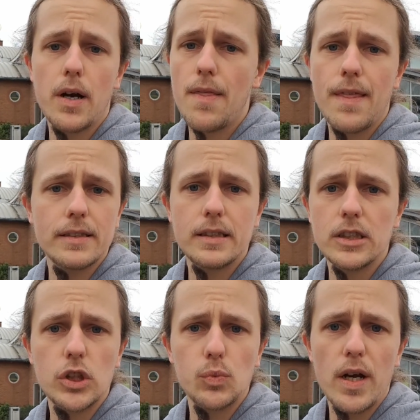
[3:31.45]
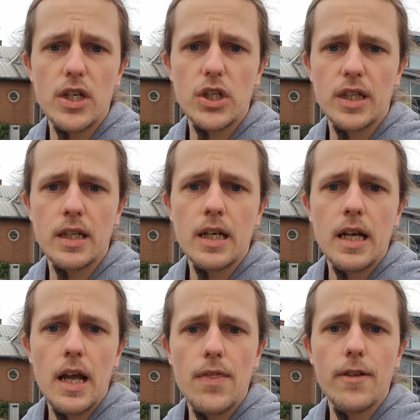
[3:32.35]
in that situation
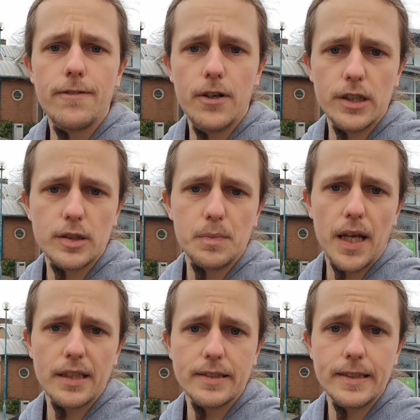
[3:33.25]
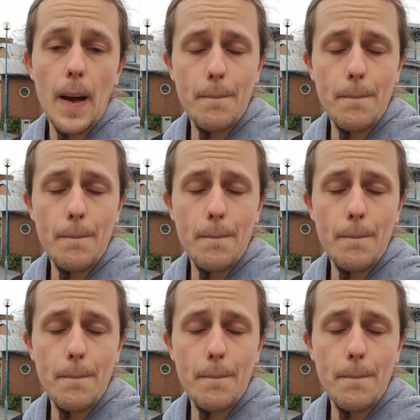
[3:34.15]
in the first place.